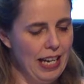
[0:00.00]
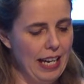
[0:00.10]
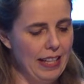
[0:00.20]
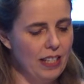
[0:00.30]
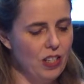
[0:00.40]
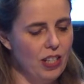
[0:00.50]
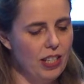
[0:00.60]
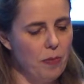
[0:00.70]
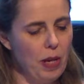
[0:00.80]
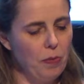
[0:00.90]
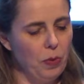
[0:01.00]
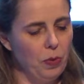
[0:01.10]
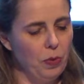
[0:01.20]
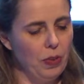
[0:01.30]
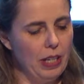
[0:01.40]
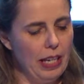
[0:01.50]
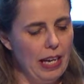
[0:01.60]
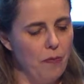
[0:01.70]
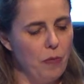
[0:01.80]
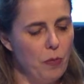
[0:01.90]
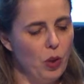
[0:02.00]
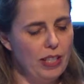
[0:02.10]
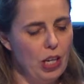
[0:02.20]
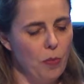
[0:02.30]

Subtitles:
And that suggests that the booklets